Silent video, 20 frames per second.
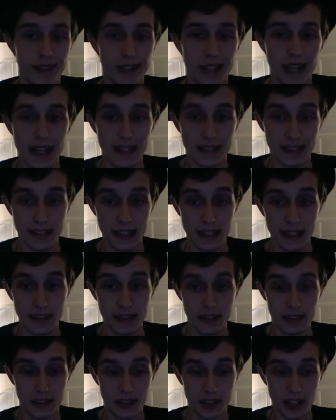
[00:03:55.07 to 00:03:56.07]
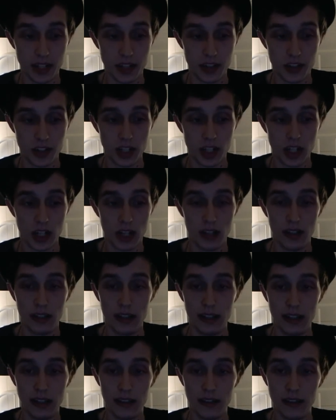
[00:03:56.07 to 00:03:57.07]
hesitance and such,
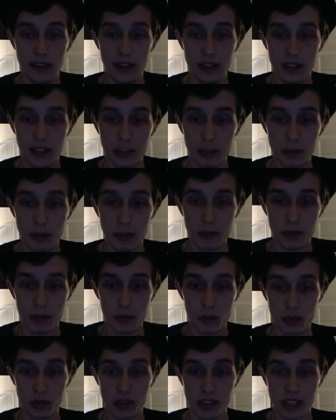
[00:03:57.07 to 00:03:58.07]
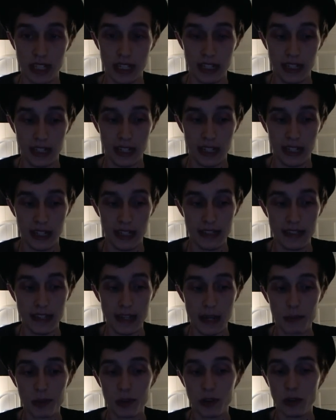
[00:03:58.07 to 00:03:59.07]
the experimenter will say, "It is
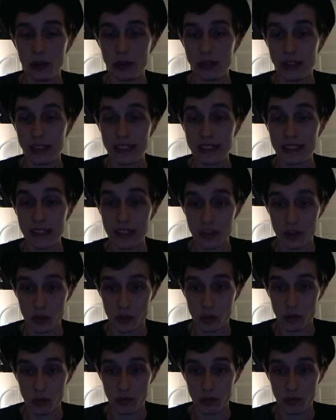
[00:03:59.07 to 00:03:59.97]
absolutely essential